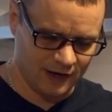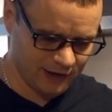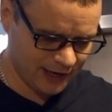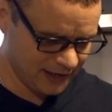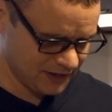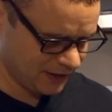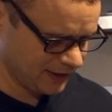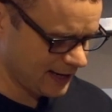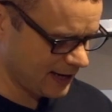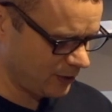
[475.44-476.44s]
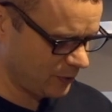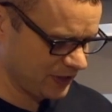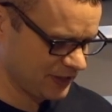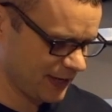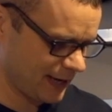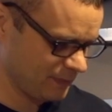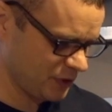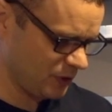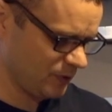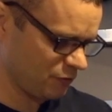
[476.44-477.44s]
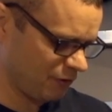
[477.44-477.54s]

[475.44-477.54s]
Okay, so now it's time to do the